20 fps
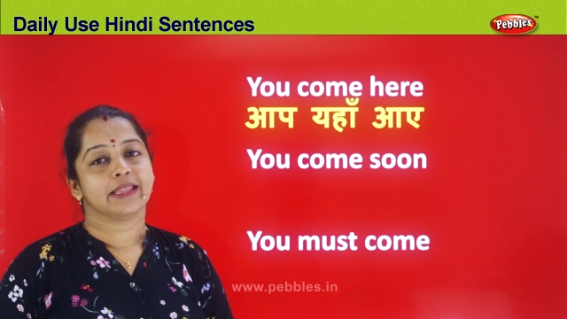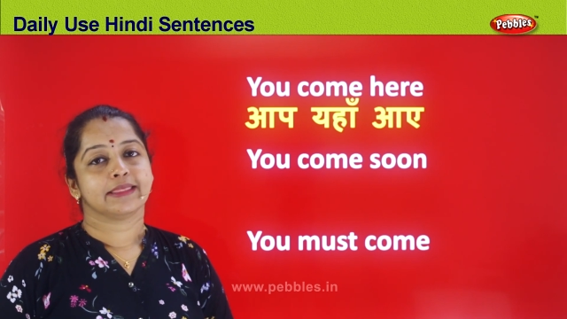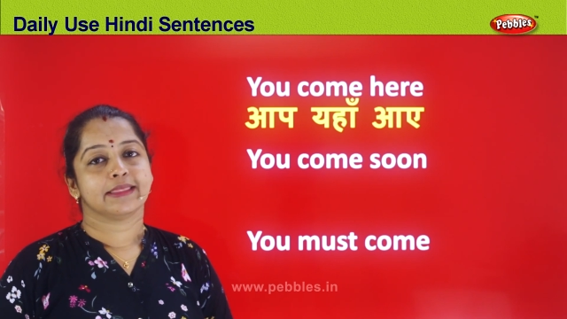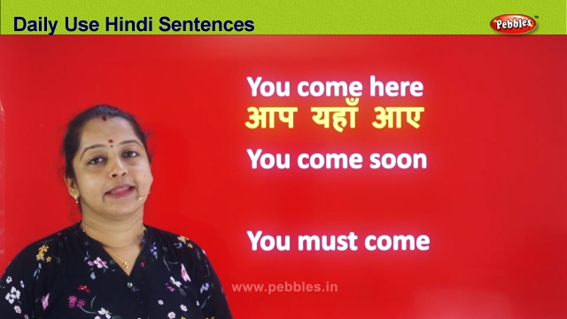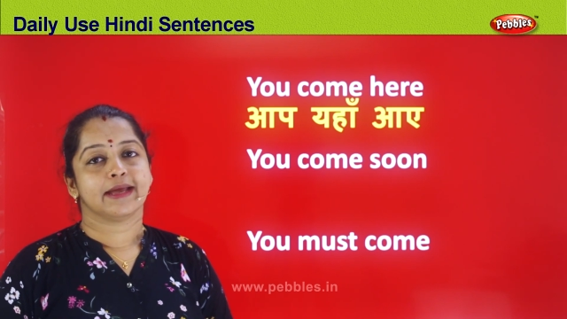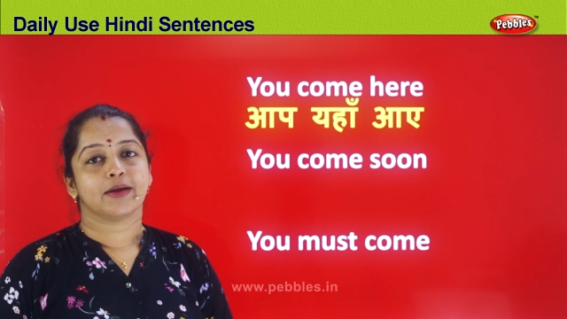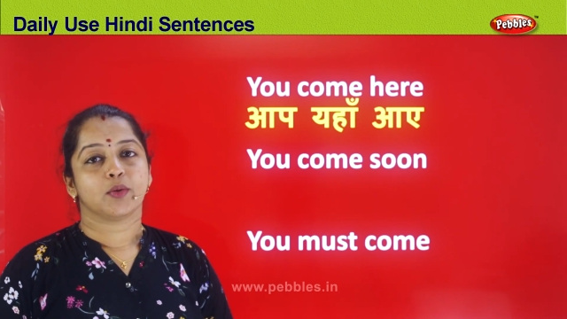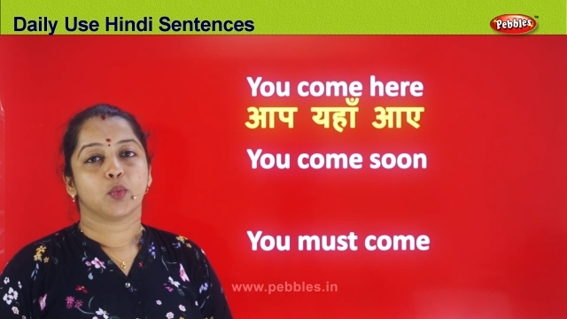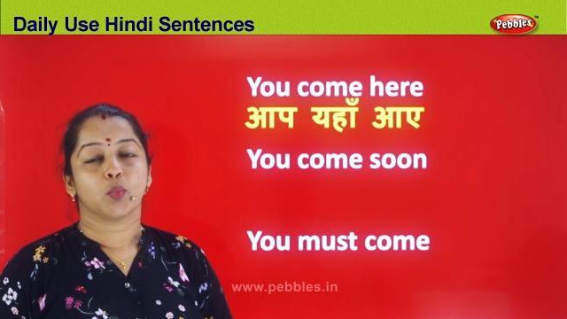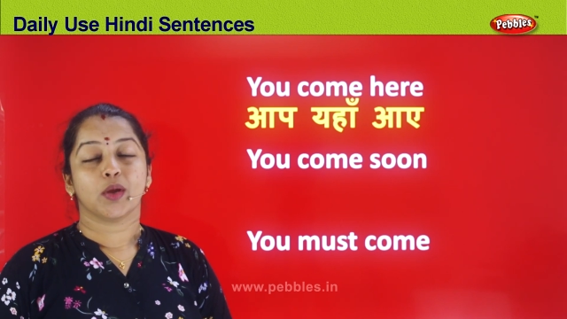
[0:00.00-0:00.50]

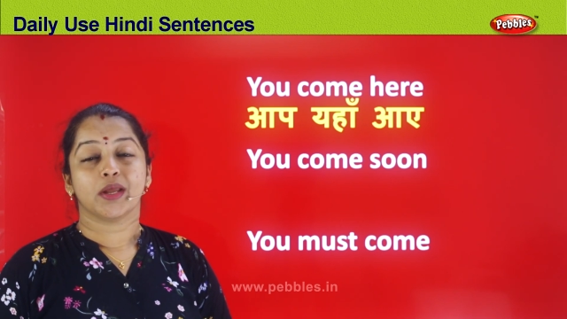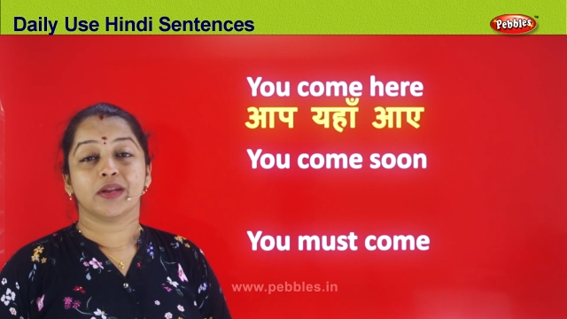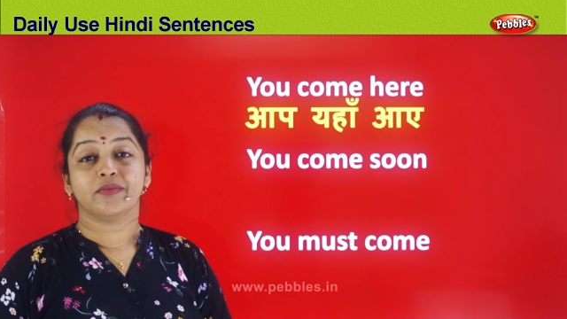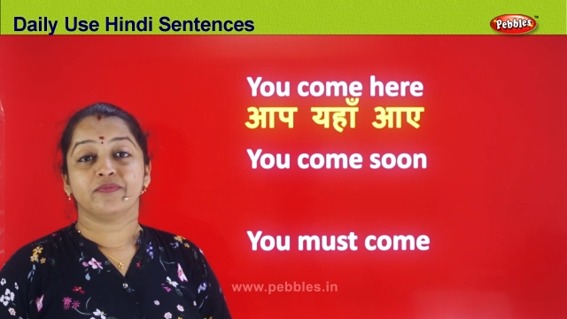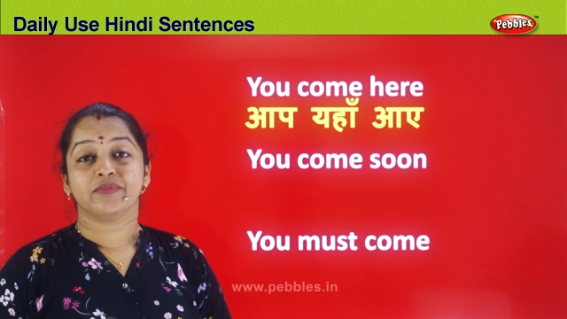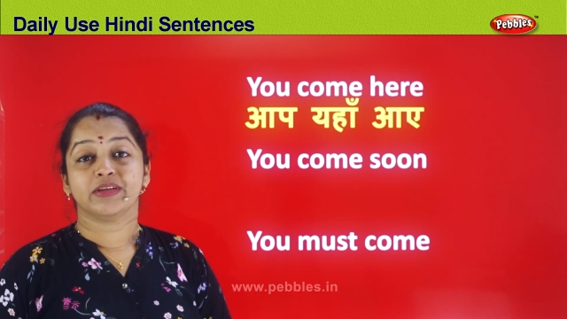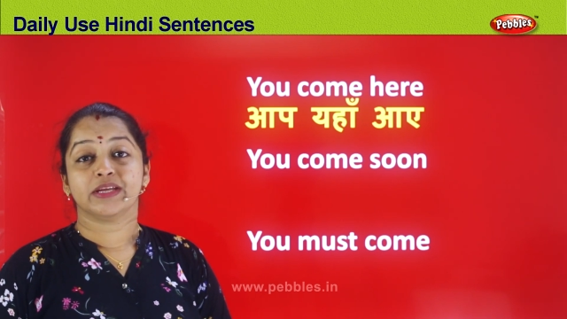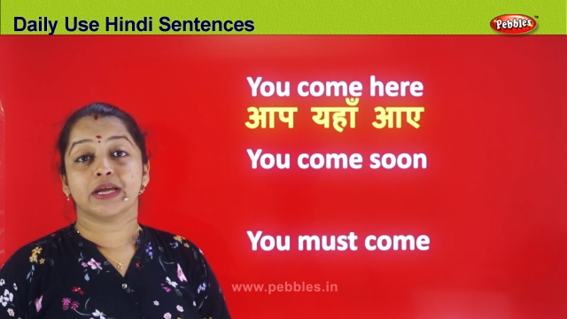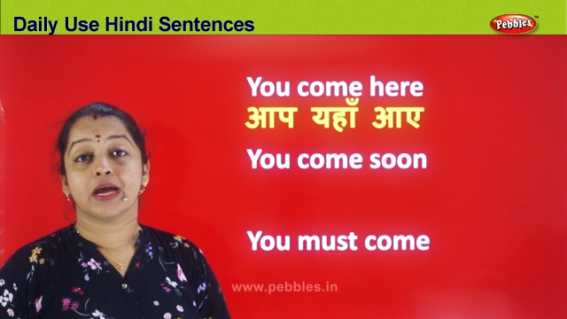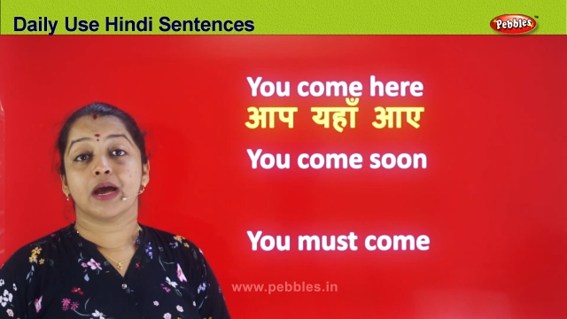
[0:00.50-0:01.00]
that
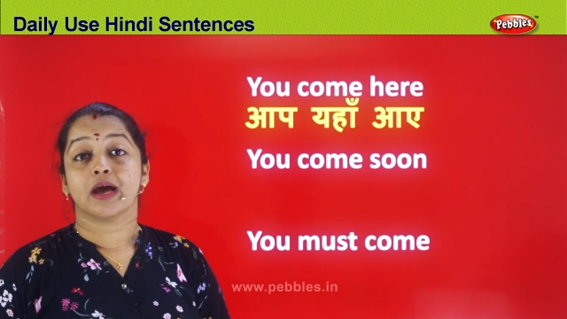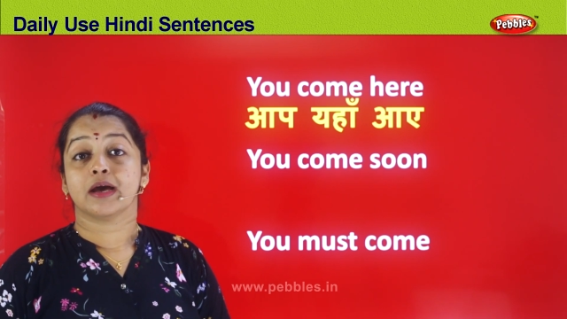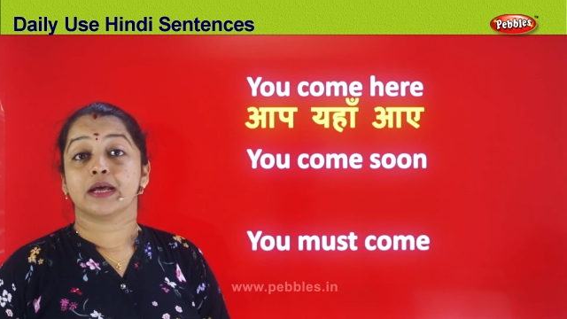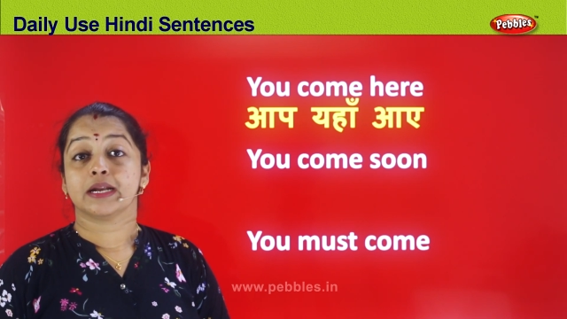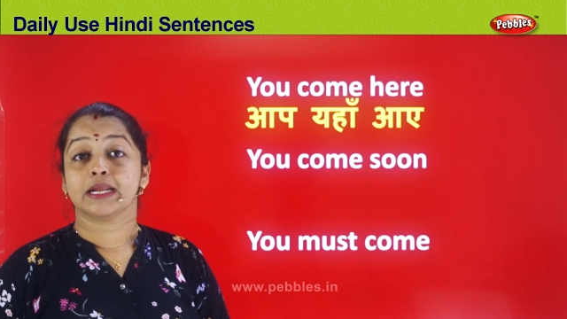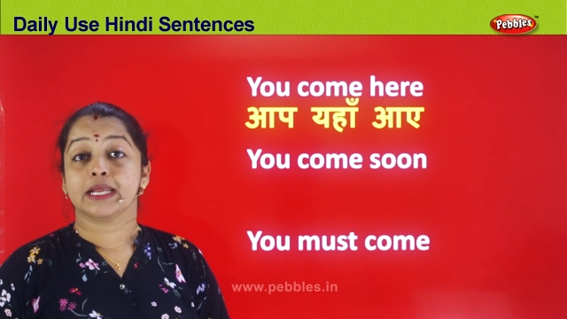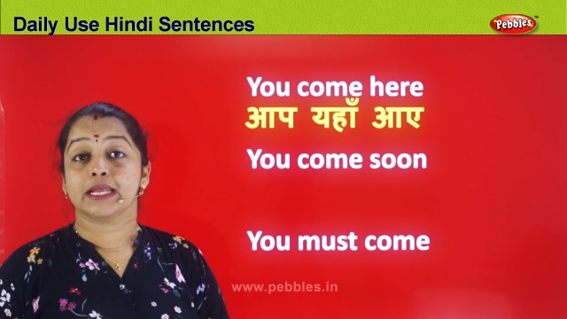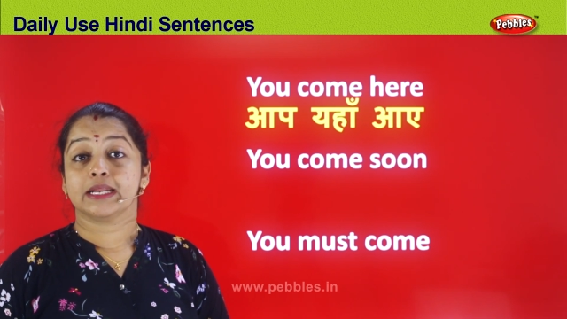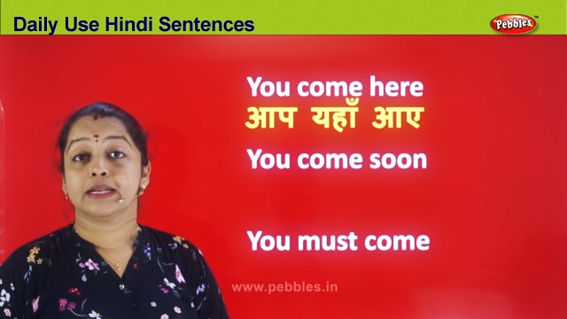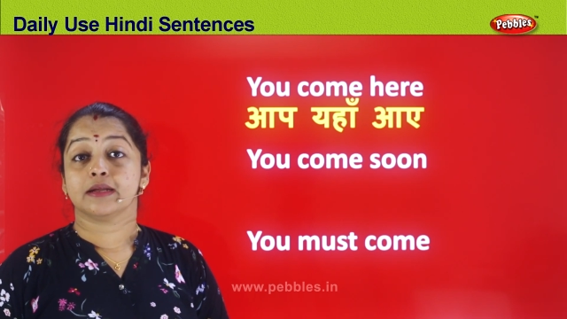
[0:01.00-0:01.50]
when we
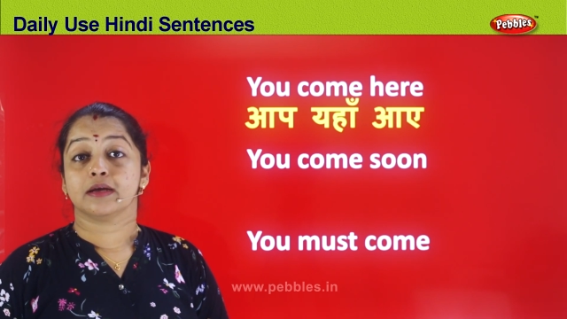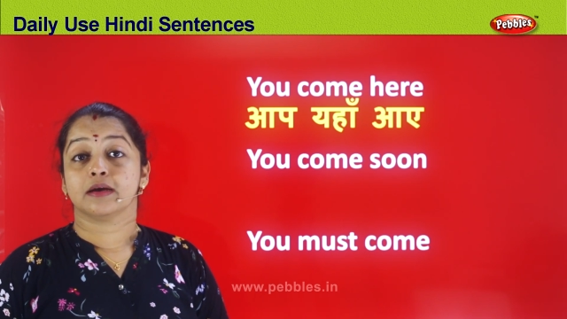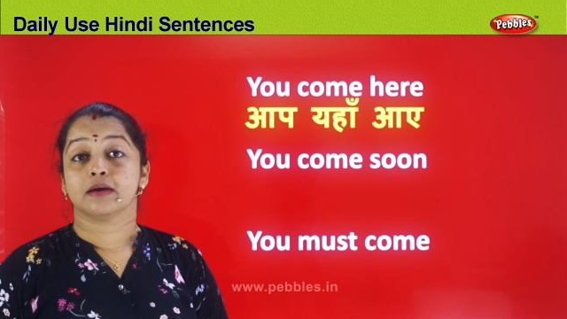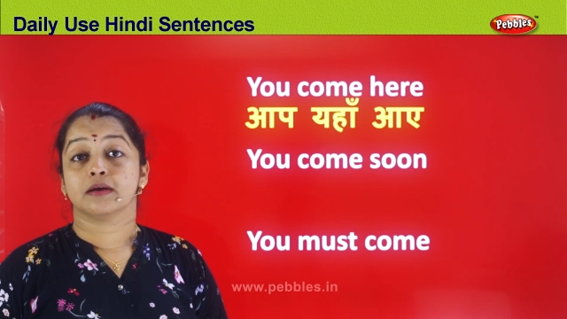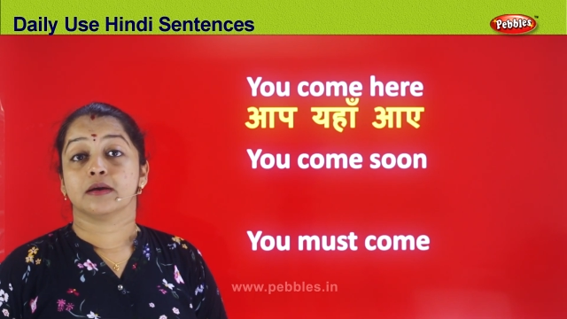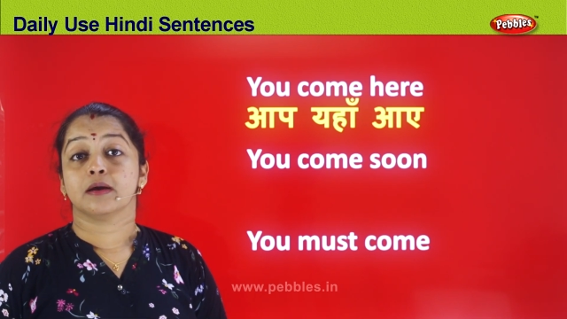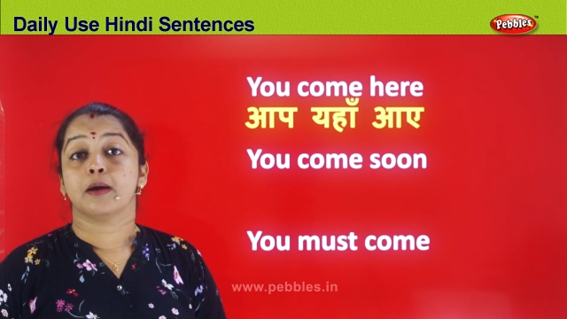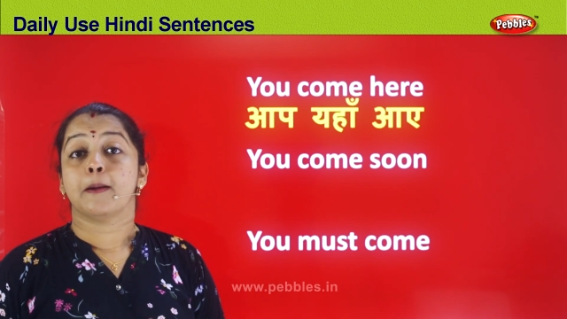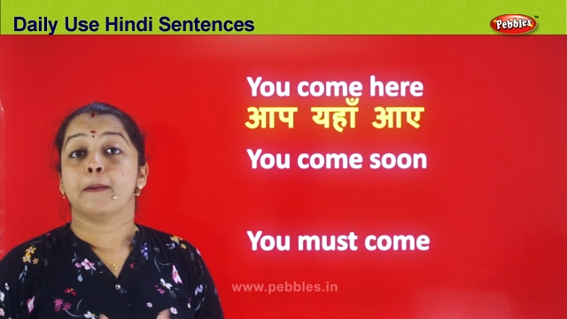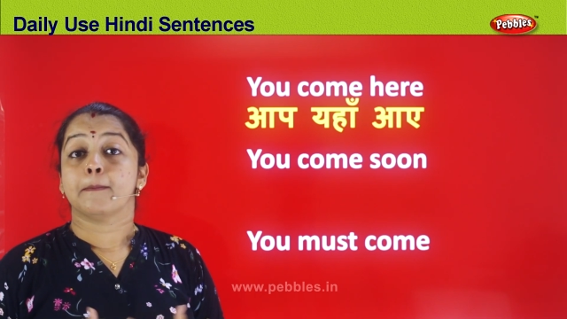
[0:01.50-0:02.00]
are in
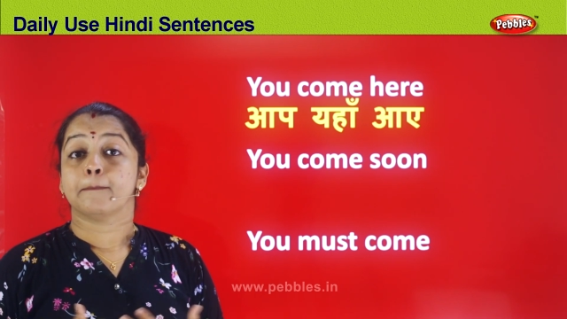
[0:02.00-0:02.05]
a